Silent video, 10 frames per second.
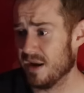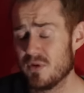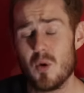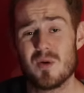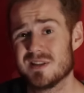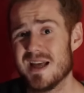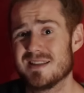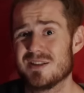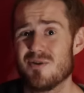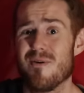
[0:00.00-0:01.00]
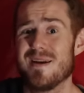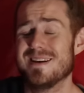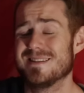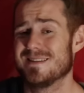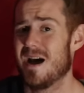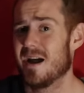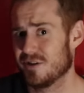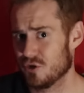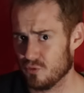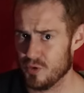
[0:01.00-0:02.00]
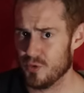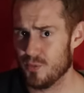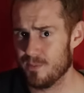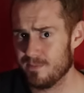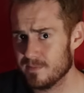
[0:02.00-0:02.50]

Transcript: of course, that story is not true.